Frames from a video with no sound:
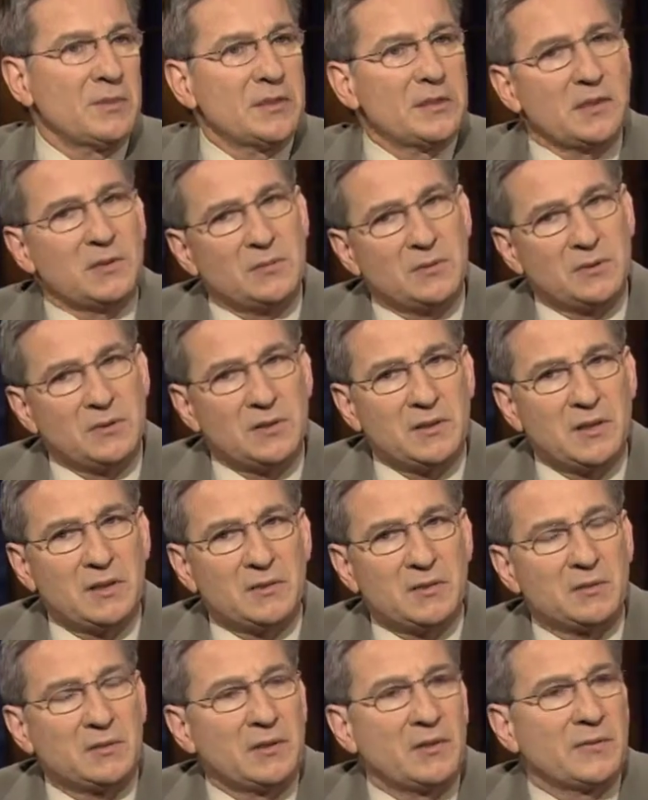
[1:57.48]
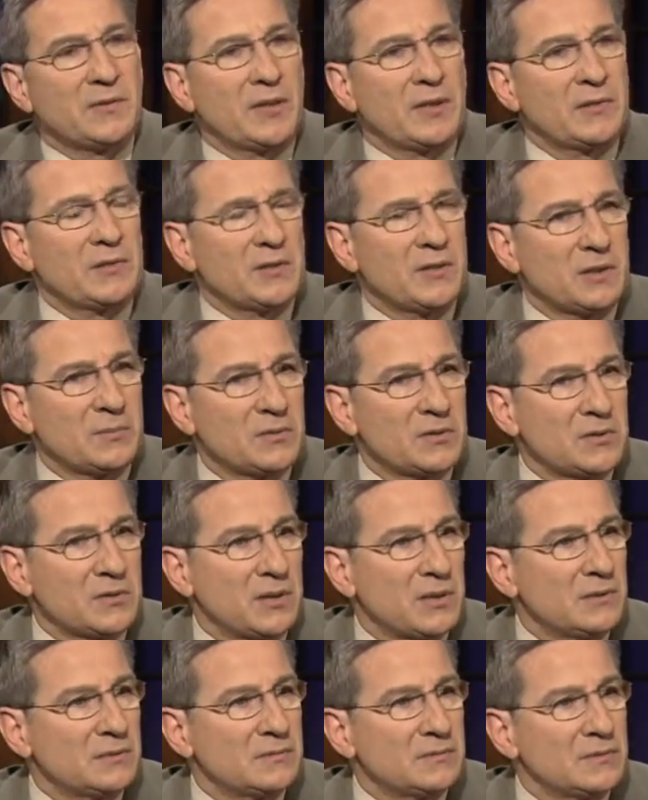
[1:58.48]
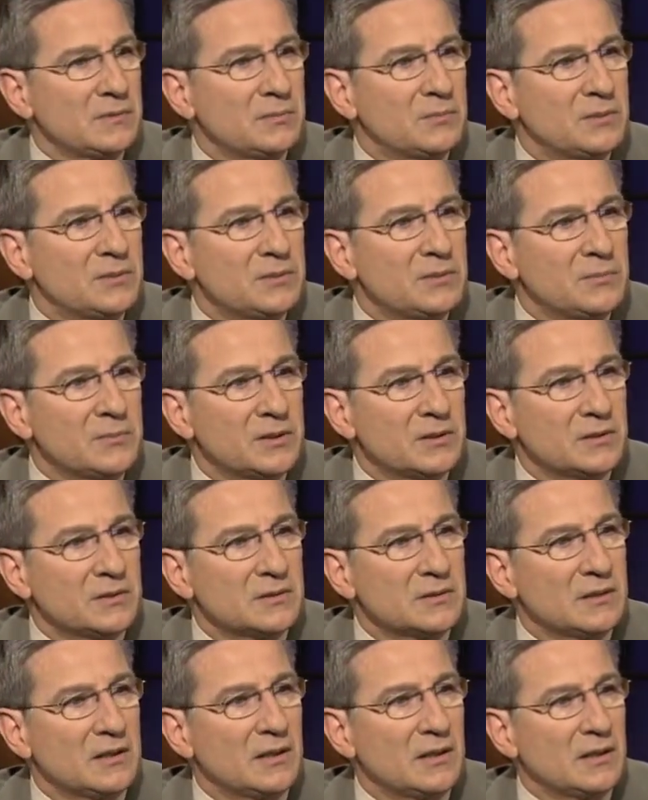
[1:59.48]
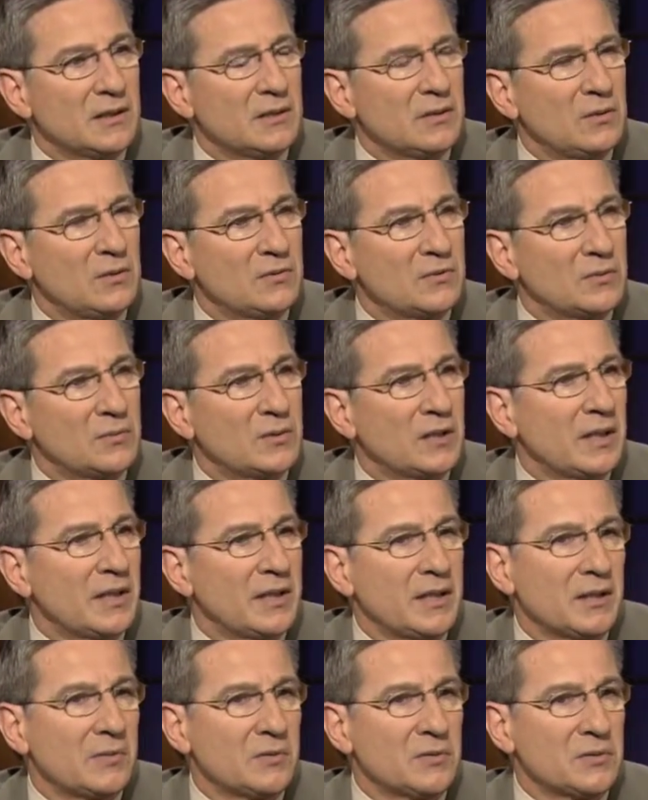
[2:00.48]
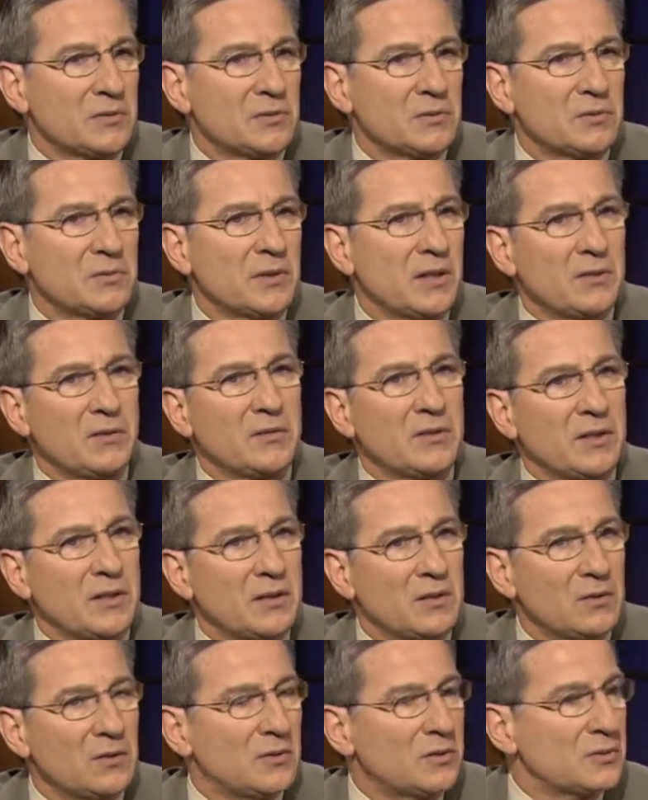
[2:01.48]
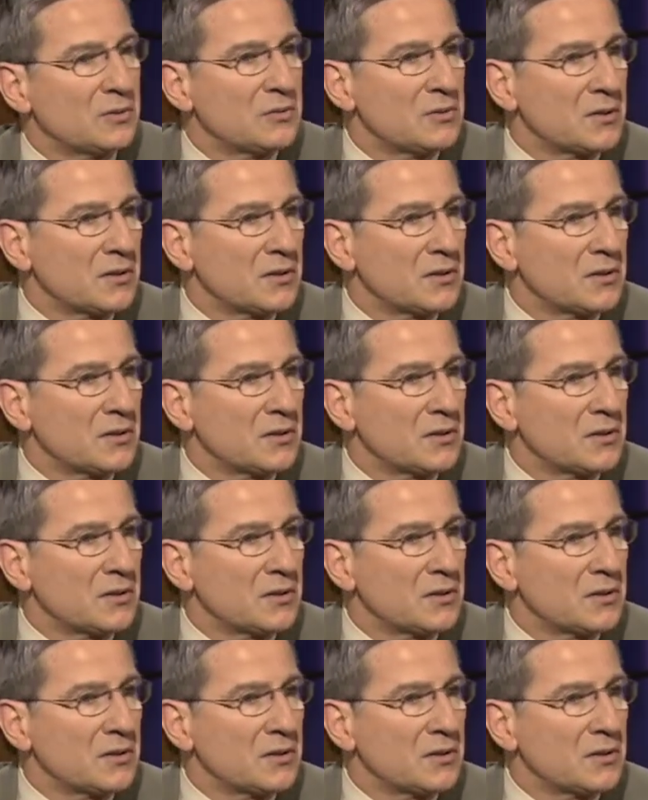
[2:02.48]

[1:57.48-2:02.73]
might say, well, gee, that's only a 5 or 10% improvement over what I had with surgery. I don't think I'll go through